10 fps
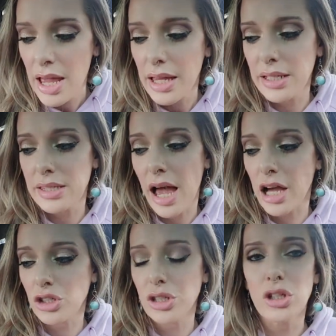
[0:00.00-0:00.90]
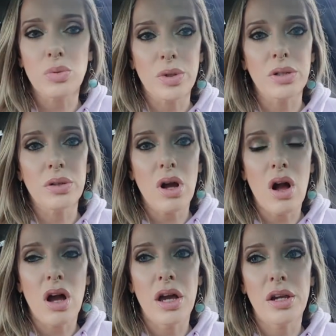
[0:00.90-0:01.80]
it's actually grilled
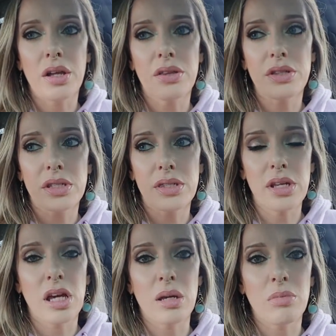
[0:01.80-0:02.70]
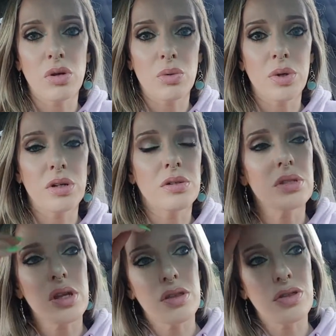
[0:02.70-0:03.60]
on the same
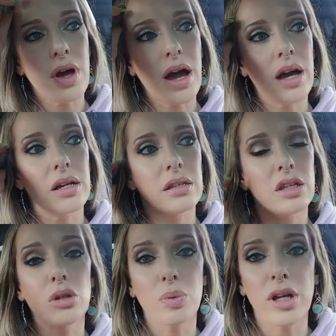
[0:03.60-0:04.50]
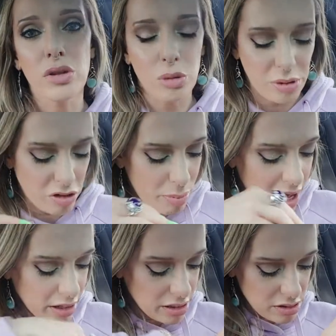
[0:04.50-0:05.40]
grills that like the regular beef
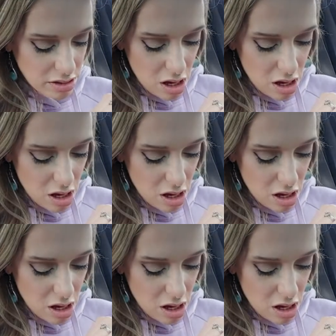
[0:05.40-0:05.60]
patties